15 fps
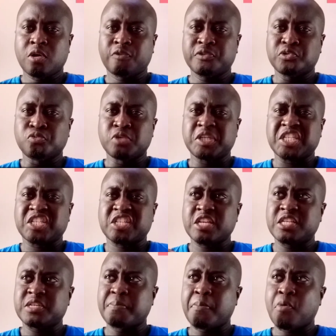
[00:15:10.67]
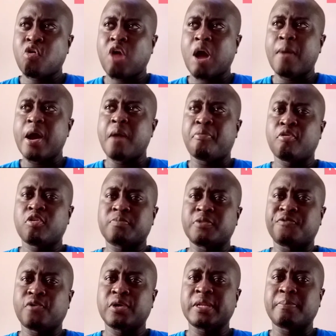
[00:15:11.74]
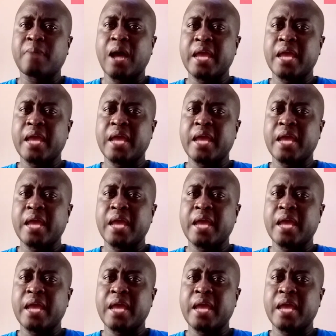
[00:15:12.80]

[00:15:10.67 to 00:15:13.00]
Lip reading: to research more about a product before they buy.